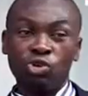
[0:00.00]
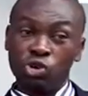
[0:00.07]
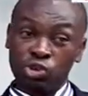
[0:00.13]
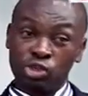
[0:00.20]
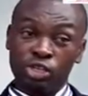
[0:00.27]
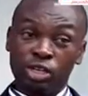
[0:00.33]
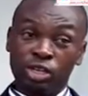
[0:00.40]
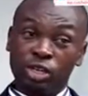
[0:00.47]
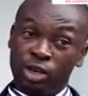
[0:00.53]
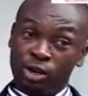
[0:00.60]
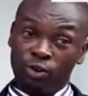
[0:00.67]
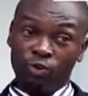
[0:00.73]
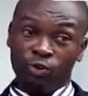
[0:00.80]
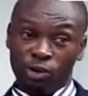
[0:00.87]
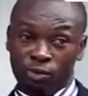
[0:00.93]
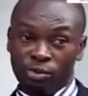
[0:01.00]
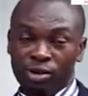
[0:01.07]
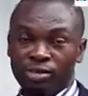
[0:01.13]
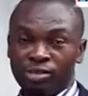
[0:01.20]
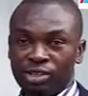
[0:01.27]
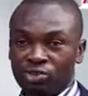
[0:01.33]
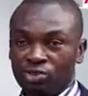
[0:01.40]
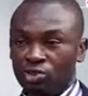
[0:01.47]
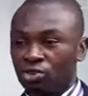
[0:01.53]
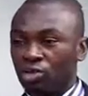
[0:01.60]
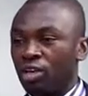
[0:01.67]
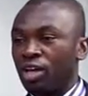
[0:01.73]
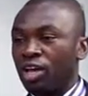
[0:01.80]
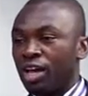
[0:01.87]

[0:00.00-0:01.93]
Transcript: causes a lot of problems as well.